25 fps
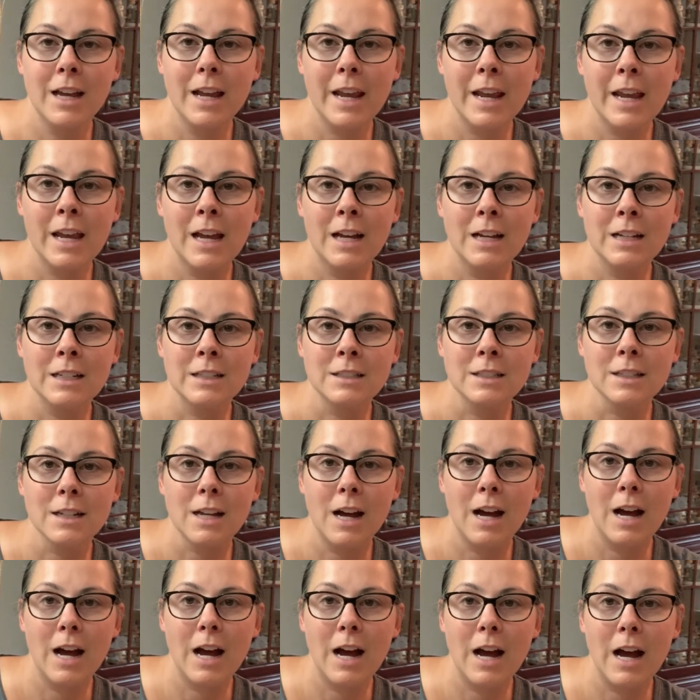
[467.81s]
And
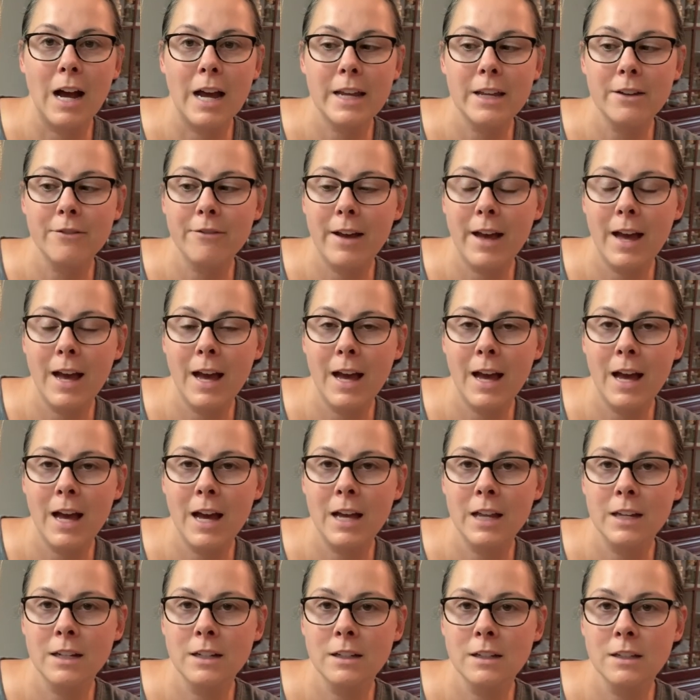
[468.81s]
I have
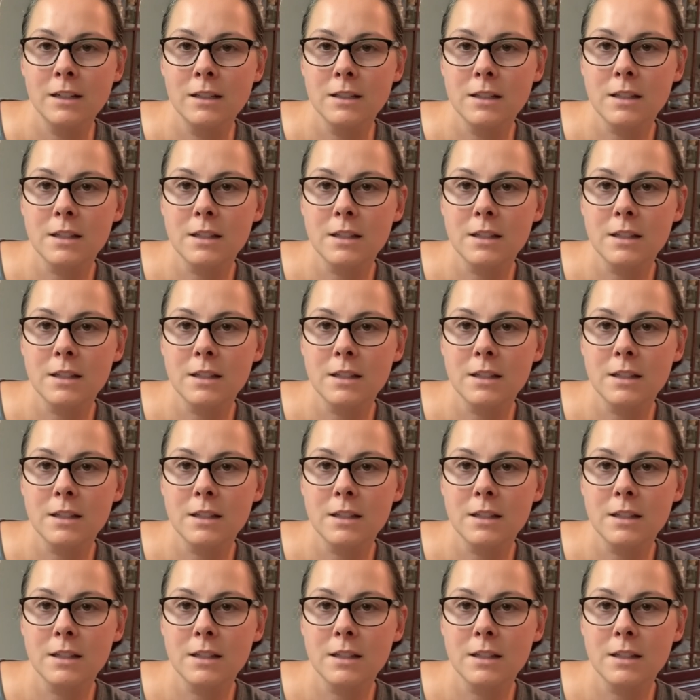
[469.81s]
had